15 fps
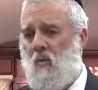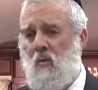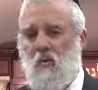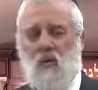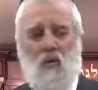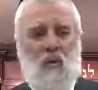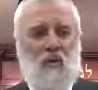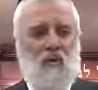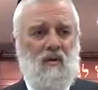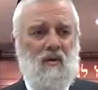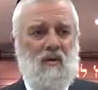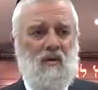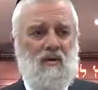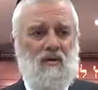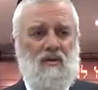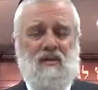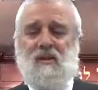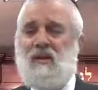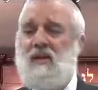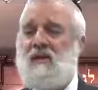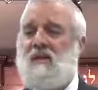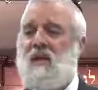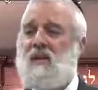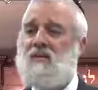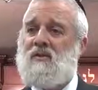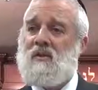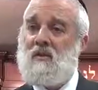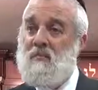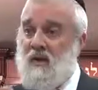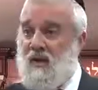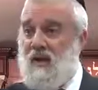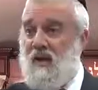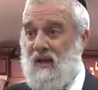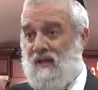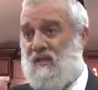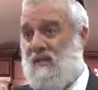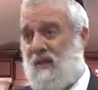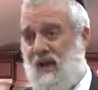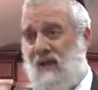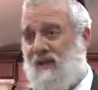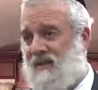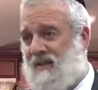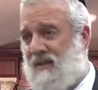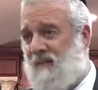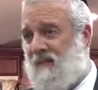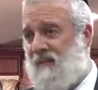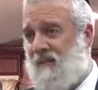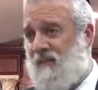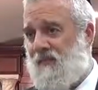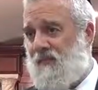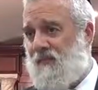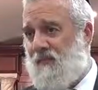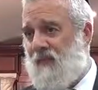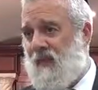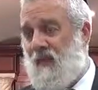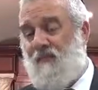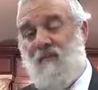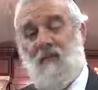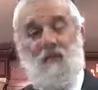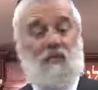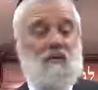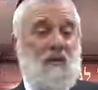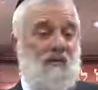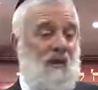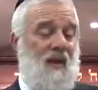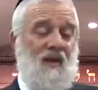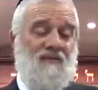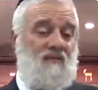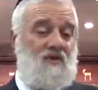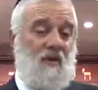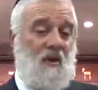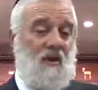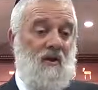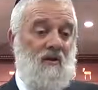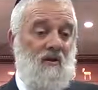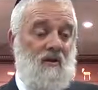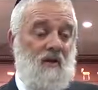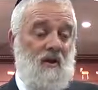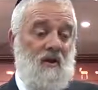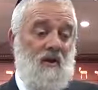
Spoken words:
when one sees how somebody else likes them, even though they may have started